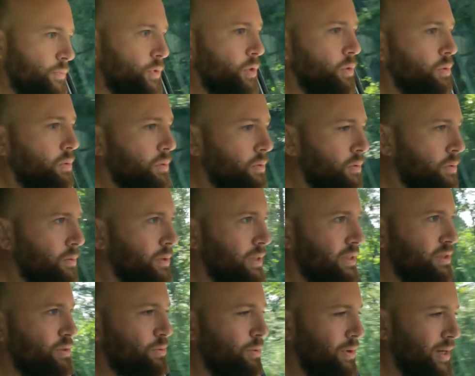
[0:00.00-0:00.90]
Oh,
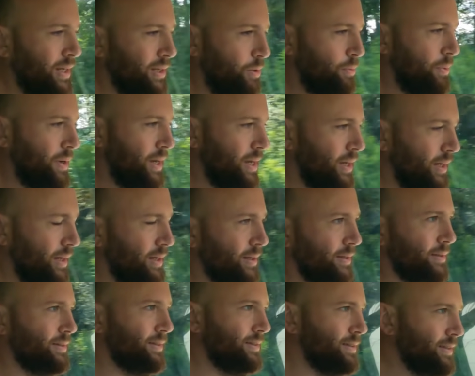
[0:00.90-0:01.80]
it's quite quick.
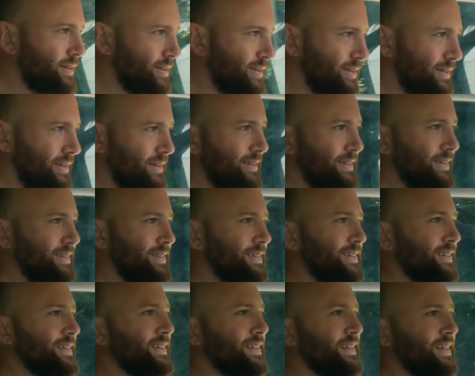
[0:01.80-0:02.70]

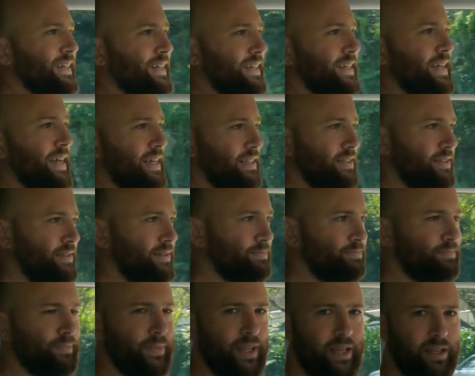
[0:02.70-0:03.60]
Yes,
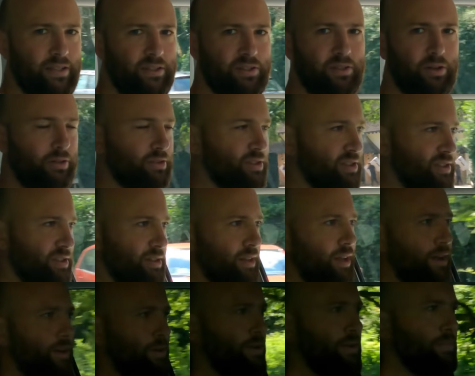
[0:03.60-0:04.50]
it's not
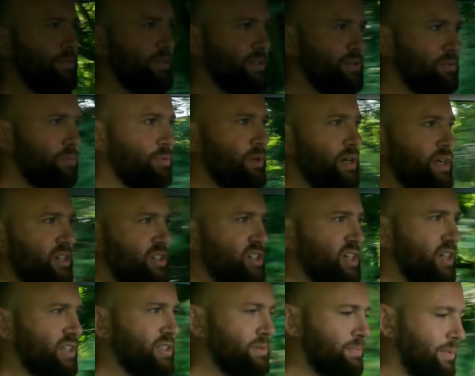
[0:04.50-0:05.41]
slow. Let me just
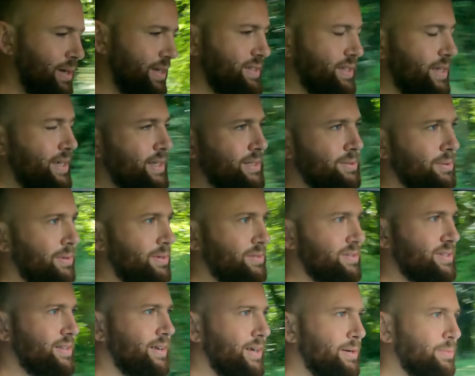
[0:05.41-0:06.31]
readjust my seat so I don't
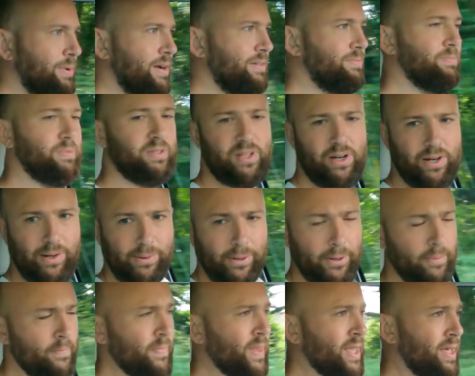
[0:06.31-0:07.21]
slide away from the steering
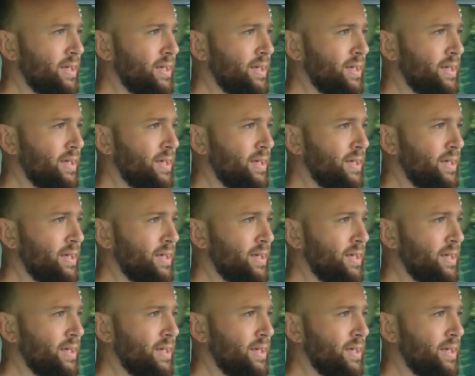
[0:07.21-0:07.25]
wheel.